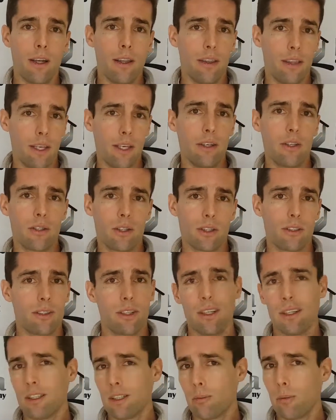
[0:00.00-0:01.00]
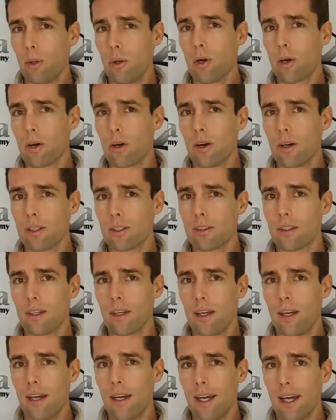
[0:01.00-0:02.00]
The interest is a pure cost,
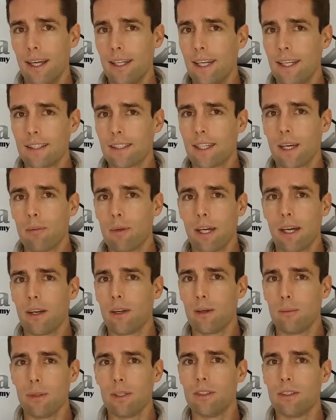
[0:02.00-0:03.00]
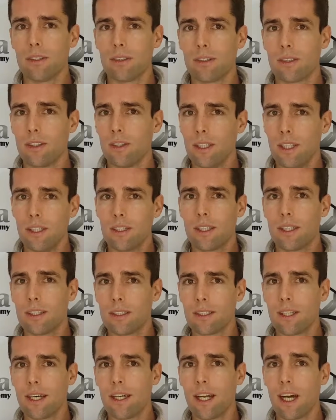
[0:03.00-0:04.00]
and that's coming out of your business. So you need to
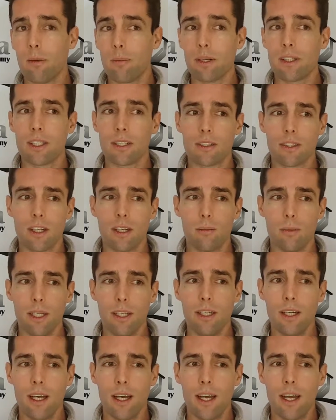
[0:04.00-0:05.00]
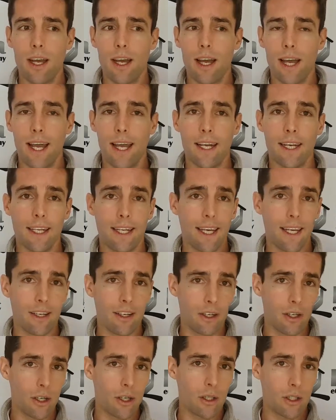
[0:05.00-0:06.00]
understand how much that's going to be. And again,
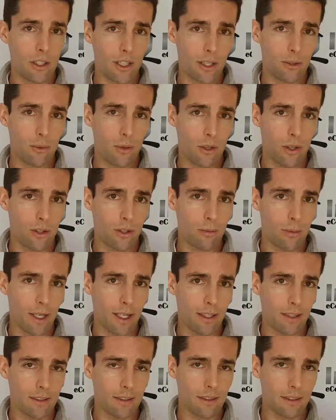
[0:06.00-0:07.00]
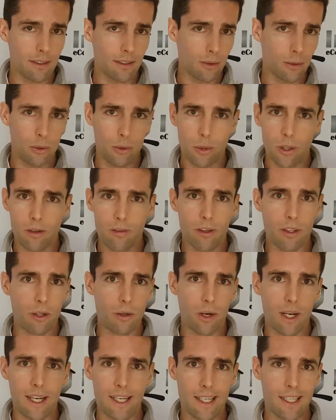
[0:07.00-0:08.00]
negotiate with those banks or whoever your
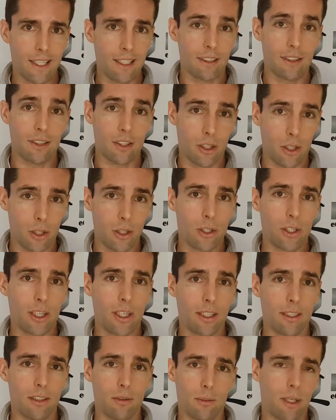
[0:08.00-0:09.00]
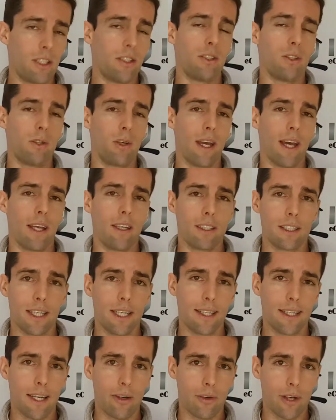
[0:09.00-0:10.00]
lender is. Negotiate as much as you can to
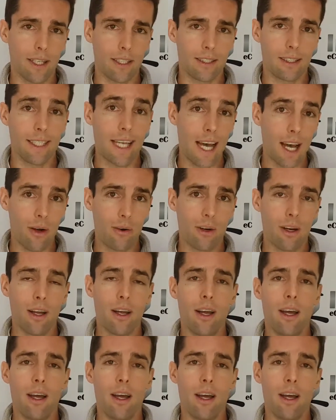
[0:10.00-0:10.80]
get that rate down.